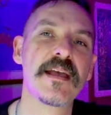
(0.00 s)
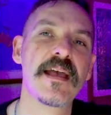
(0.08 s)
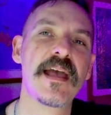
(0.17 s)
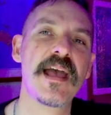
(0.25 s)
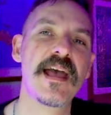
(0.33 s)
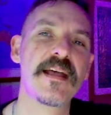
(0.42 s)

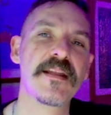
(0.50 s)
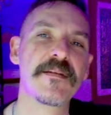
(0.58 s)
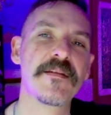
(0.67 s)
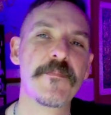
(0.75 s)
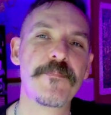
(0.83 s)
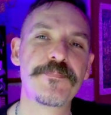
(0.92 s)
And
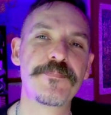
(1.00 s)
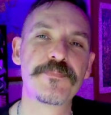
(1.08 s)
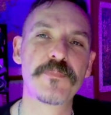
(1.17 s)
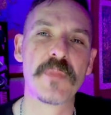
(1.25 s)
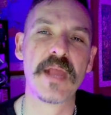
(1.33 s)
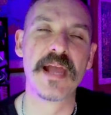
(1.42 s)

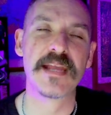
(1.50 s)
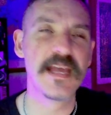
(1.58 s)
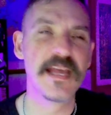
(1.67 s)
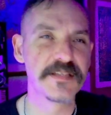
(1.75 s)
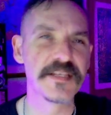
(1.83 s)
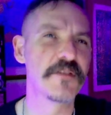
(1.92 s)
I
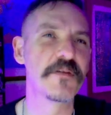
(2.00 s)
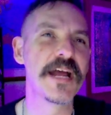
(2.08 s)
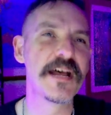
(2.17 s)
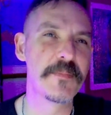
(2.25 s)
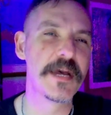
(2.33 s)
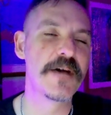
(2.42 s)
guess in a
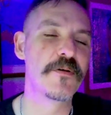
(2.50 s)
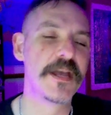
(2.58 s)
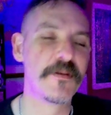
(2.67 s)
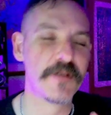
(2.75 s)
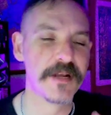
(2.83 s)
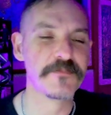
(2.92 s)
roundabout way,
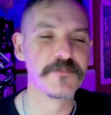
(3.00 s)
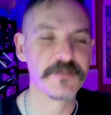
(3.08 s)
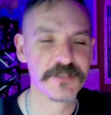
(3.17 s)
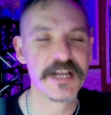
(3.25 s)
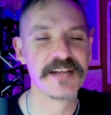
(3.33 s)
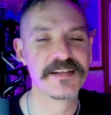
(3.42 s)
what I'm
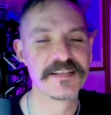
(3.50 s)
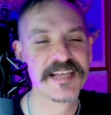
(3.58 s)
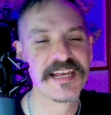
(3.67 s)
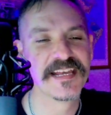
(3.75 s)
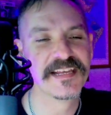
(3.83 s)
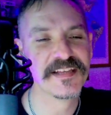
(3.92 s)
trying to
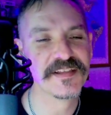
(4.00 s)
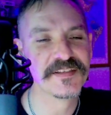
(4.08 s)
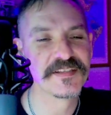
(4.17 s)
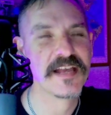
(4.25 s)
say is